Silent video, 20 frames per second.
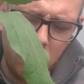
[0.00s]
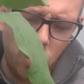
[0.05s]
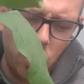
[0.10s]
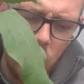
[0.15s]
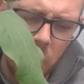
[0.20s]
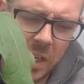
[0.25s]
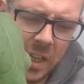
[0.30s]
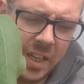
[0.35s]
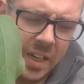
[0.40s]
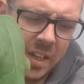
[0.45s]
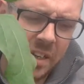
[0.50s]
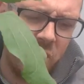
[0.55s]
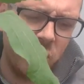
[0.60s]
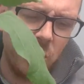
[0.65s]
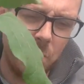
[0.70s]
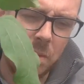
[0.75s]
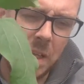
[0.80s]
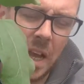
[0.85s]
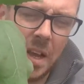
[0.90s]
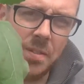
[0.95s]
be going in
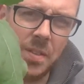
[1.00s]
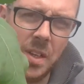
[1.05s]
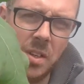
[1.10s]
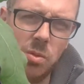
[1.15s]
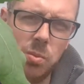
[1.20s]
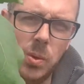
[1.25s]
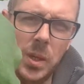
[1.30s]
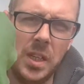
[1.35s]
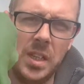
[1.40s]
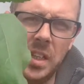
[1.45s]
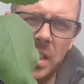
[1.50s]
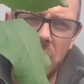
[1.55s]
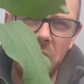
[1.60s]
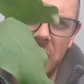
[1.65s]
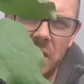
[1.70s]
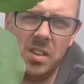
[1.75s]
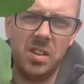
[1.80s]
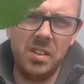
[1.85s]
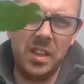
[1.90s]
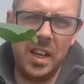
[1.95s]
sometime this week,
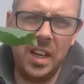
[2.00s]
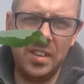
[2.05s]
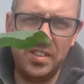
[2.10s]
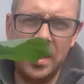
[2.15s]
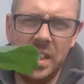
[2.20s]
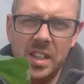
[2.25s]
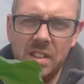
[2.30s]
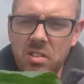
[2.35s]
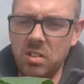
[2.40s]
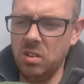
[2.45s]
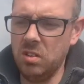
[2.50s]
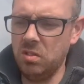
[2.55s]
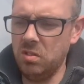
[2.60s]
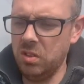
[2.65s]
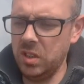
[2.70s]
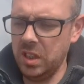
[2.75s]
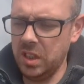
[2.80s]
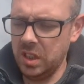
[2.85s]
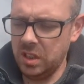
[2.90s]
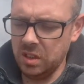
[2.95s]
because like I say, it's
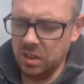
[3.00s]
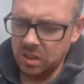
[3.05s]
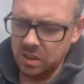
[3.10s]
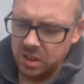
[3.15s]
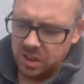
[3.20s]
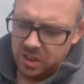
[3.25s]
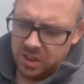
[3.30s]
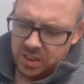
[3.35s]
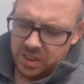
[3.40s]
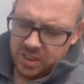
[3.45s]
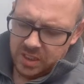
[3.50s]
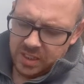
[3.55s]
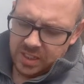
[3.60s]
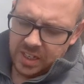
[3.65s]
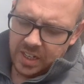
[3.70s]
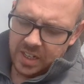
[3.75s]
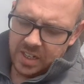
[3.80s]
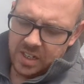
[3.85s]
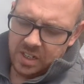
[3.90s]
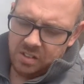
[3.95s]
looking really good.
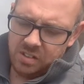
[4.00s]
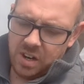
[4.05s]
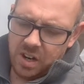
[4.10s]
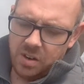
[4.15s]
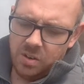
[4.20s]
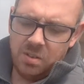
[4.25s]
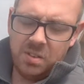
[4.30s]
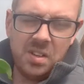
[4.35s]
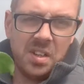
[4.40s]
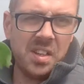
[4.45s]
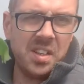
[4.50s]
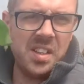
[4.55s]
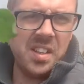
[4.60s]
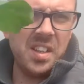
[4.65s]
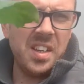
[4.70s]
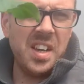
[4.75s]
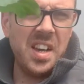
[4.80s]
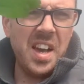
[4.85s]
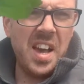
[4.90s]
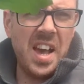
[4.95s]
Get it in the ground,
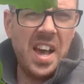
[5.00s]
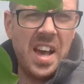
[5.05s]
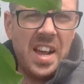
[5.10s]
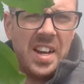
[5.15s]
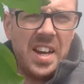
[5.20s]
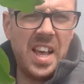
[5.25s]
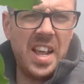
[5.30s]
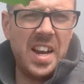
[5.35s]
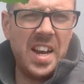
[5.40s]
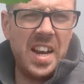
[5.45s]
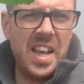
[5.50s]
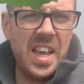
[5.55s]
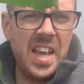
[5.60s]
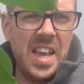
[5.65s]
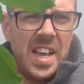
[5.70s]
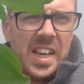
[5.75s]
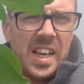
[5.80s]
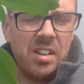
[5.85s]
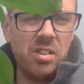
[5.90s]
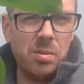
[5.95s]
and then
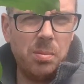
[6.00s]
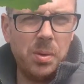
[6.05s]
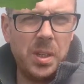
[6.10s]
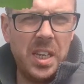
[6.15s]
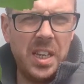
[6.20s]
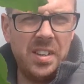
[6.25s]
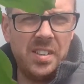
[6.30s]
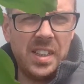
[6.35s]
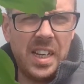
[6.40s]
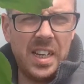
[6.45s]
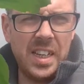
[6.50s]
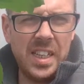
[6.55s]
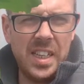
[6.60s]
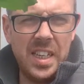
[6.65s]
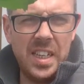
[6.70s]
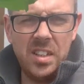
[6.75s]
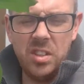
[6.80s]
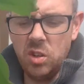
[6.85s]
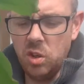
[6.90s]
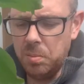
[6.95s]
get some canes and get it
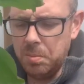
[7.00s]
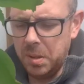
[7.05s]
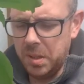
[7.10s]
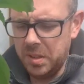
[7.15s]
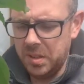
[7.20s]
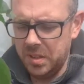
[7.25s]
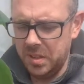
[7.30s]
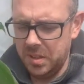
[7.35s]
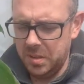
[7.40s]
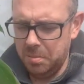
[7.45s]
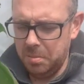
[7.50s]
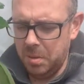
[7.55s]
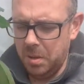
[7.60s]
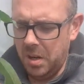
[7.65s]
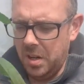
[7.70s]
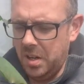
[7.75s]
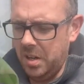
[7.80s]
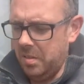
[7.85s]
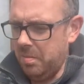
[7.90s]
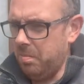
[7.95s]
caned up.
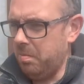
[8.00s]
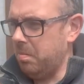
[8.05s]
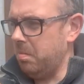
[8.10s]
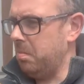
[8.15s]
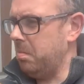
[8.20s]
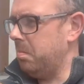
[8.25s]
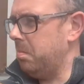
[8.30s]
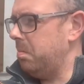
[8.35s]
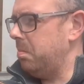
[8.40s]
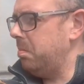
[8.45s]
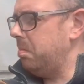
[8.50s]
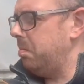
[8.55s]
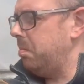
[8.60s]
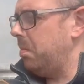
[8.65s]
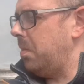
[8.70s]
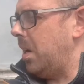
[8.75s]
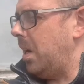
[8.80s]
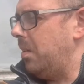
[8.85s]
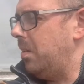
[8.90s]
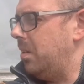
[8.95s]
But
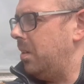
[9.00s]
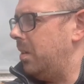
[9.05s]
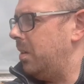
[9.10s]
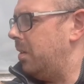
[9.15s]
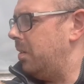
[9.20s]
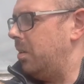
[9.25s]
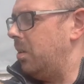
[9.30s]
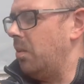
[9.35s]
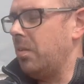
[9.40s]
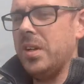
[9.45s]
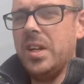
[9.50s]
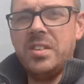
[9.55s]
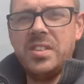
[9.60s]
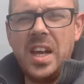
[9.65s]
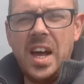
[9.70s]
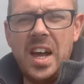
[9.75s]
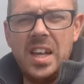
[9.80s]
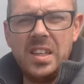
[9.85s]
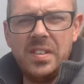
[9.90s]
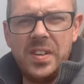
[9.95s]
I'm loving the
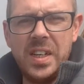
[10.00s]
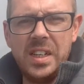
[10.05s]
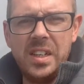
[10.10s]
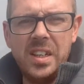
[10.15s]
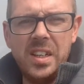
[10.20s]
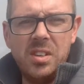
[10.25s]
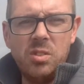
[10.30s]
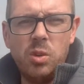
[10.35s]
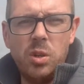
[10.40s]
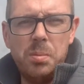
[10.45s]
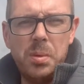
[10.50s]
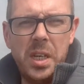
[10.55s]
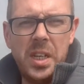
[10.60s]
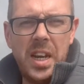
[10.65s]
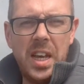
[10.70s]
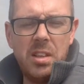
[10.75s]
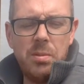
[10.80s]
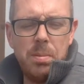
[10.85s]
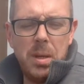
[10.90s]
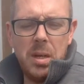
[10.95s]
size of it. It's going to
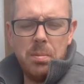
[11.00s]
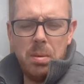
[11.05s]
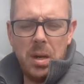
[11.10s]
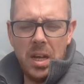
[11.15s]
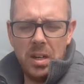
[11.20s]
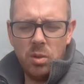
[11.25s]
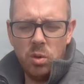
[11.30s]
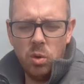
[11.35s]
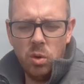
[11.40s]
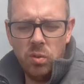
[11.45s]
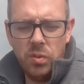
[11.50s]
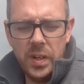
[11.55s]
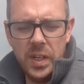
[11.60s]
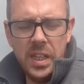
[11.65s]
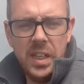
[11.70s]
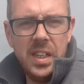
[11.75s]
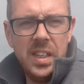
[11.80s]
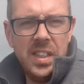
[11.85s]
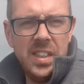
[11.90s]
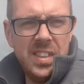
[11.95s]
be a nice big plant,
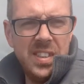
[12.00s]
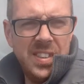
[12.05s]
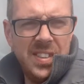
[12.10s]
hopefully.